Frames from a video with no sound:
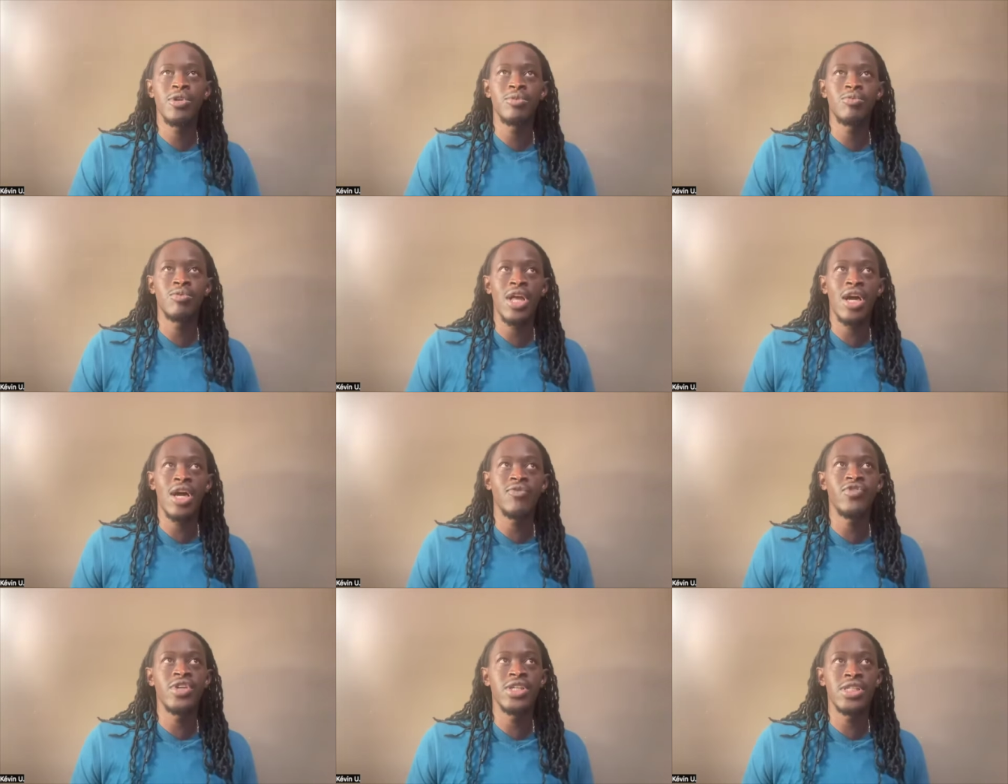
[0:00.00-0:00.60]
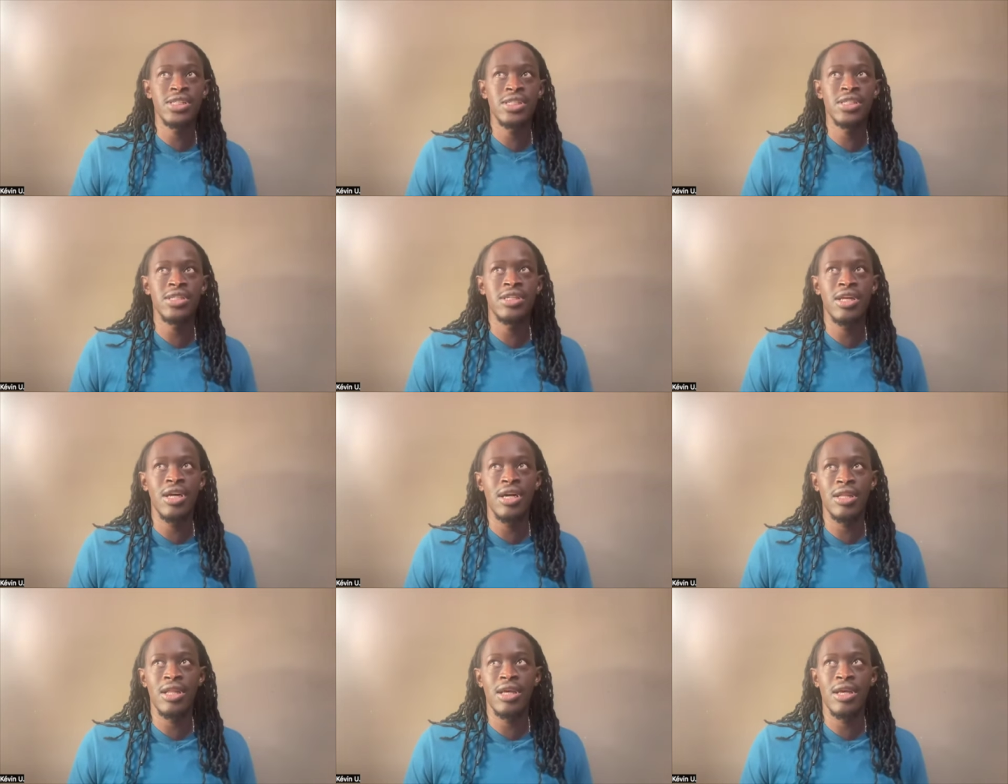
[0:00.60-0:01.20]
when I visited
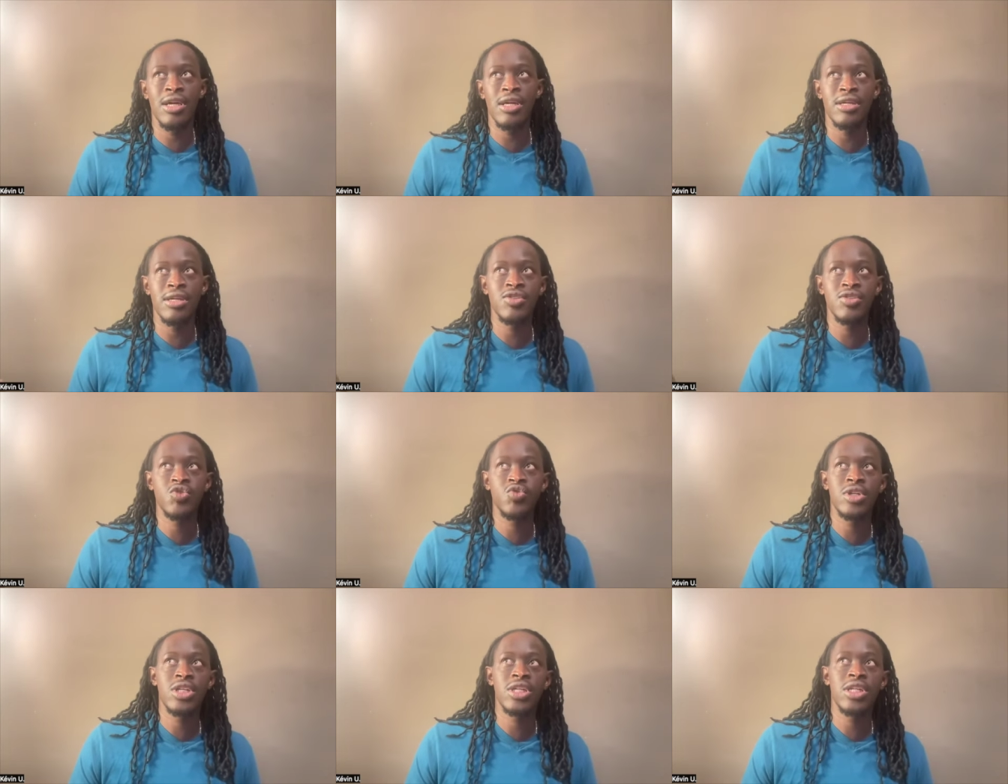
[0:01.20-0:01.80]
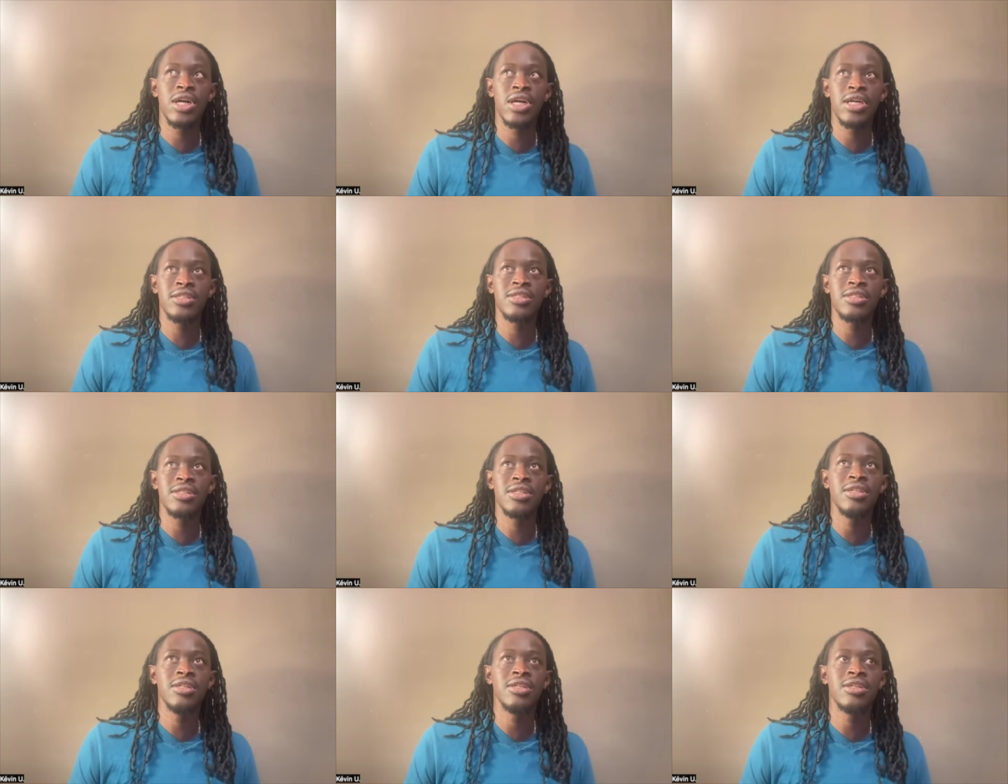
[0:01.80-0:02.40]
LA in
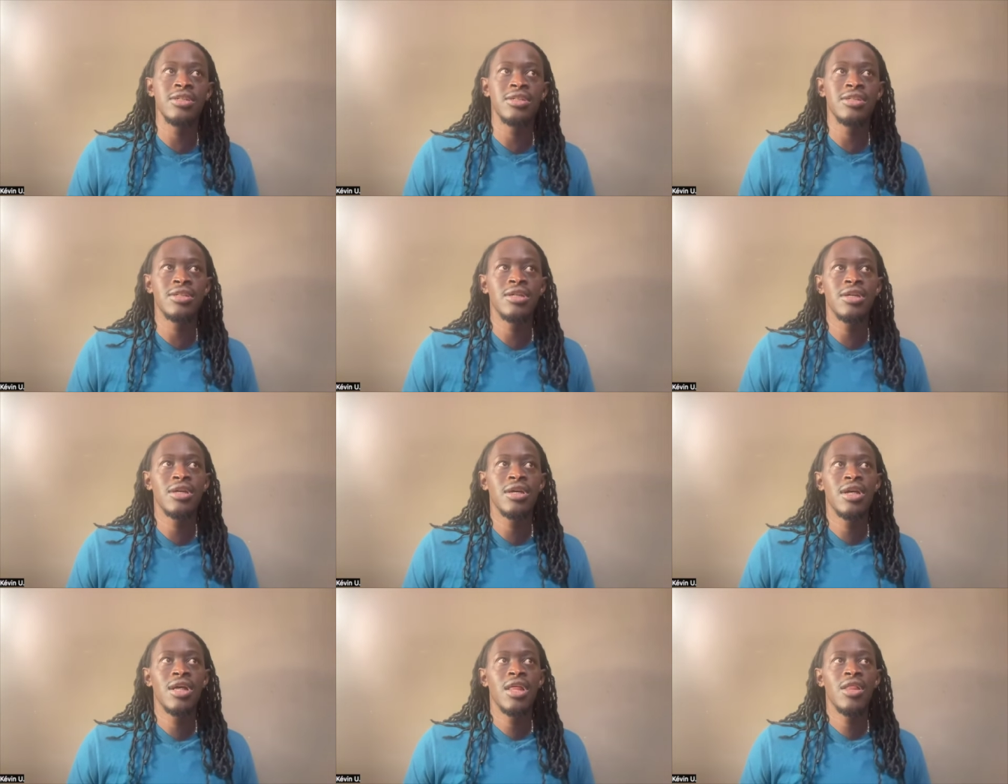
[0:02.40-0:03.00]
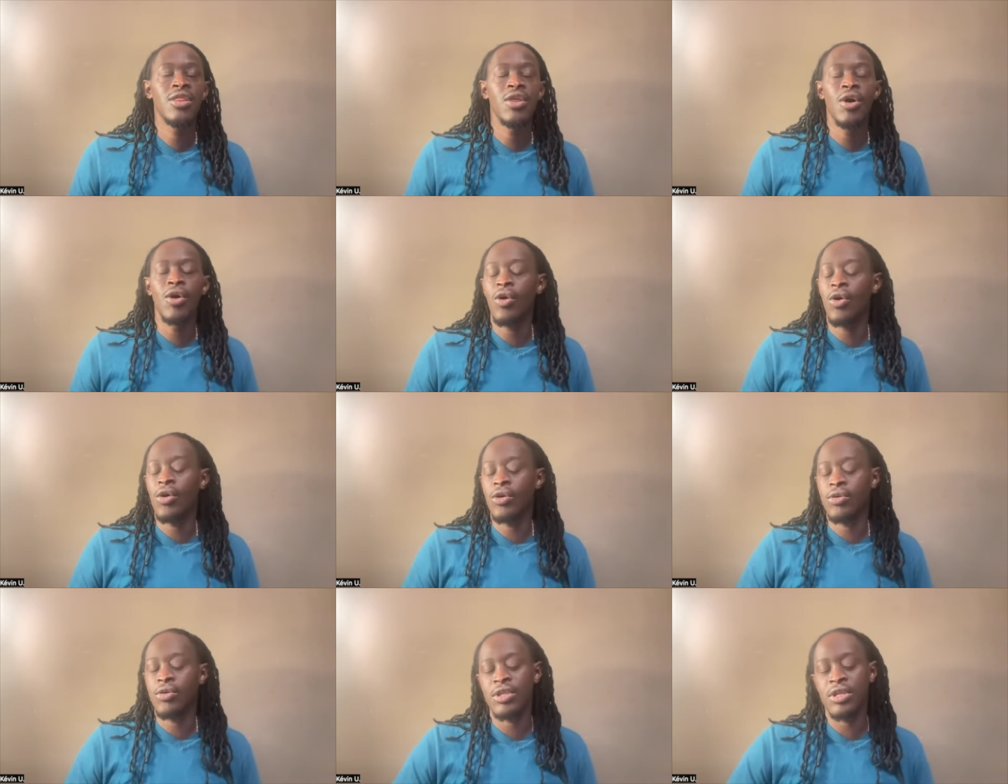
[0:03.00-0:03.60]
2019, the whole
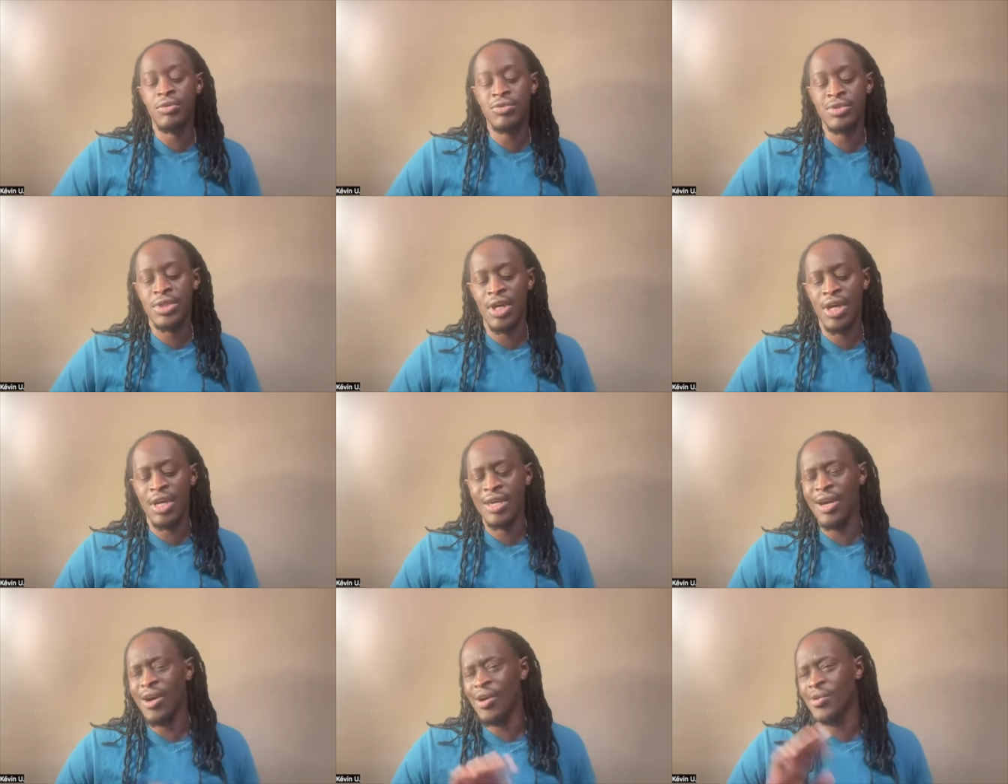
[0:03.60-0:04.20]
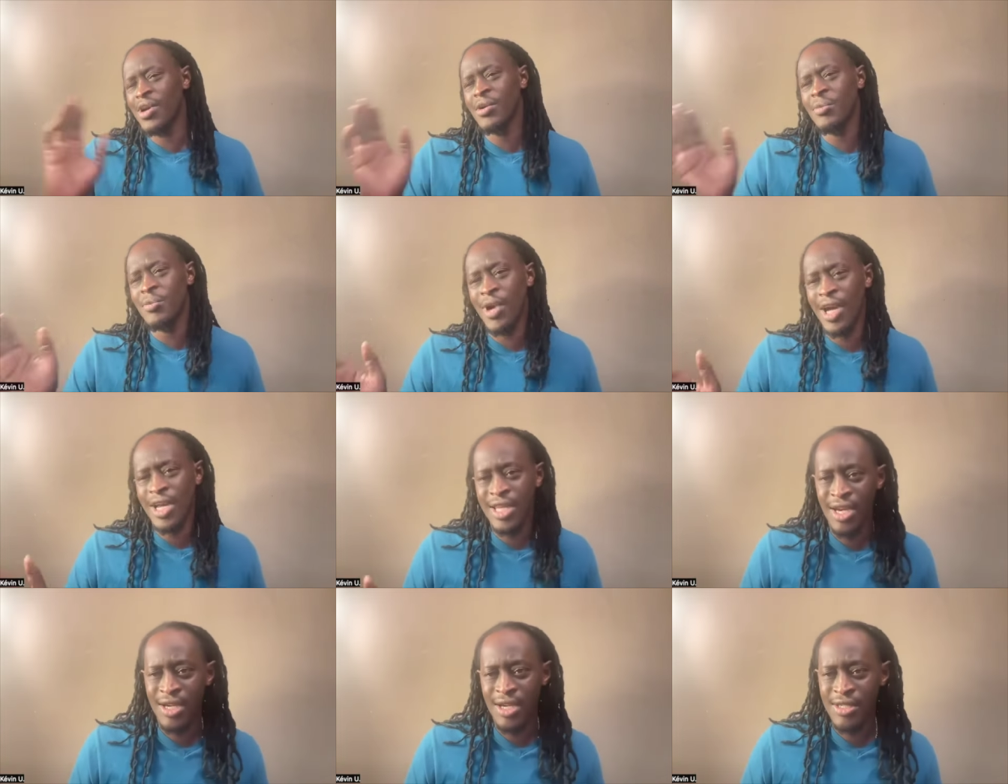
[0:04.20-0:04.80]
thing was like, oh,
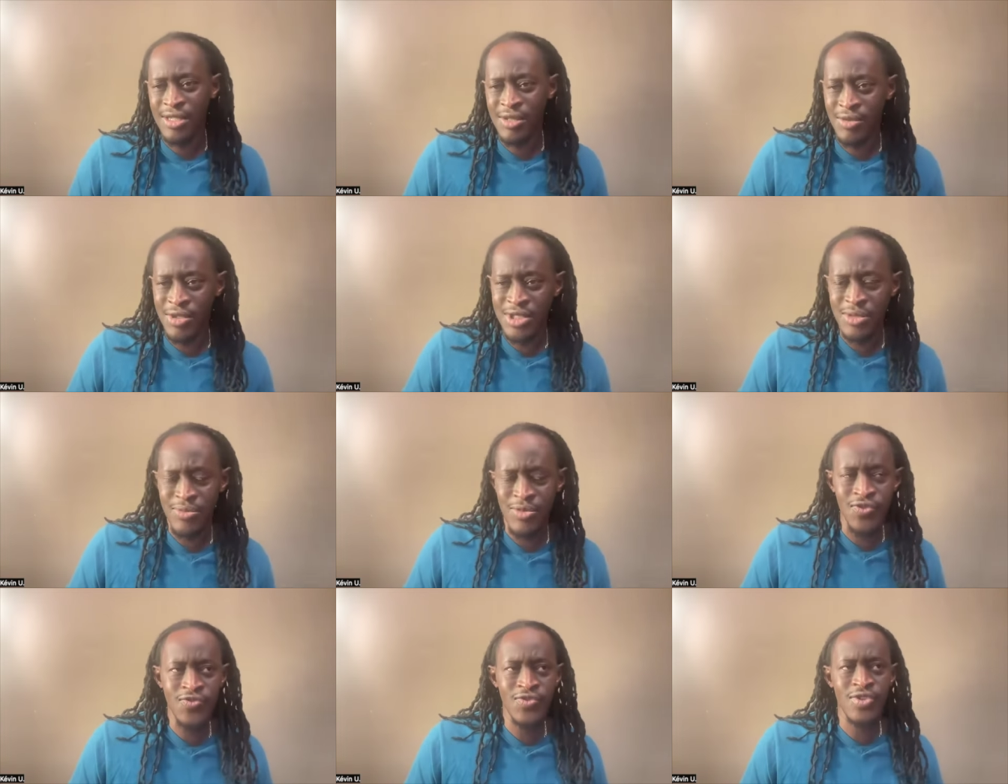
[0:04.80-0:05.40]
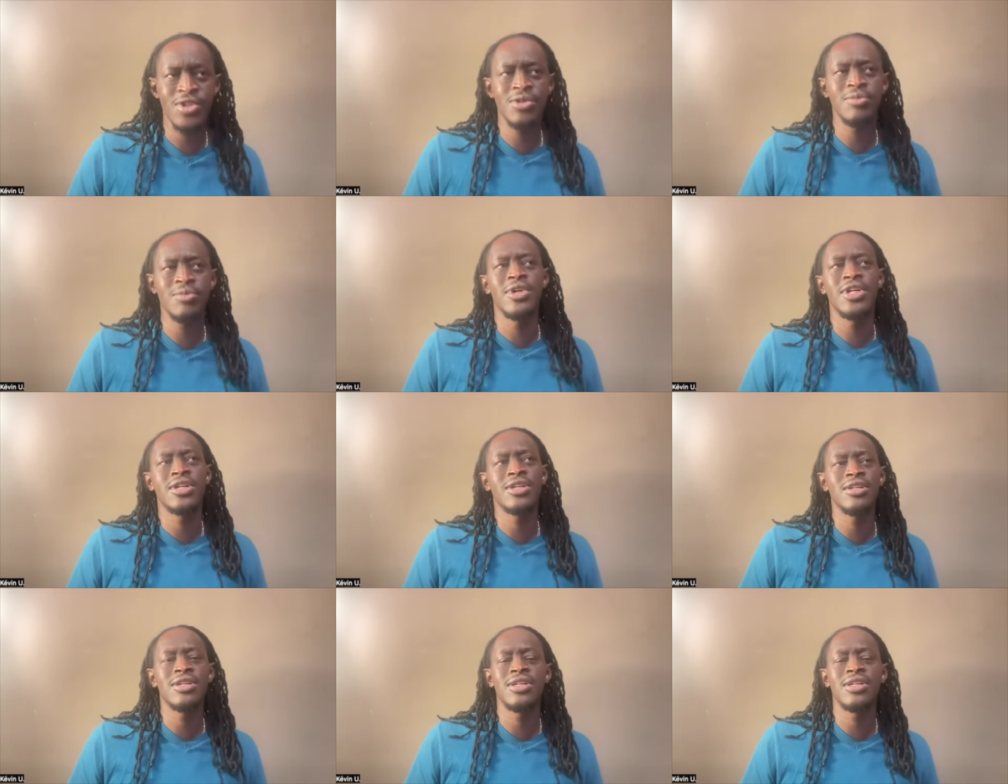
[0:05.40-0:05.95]
everybody out here wants to be a filmmaker.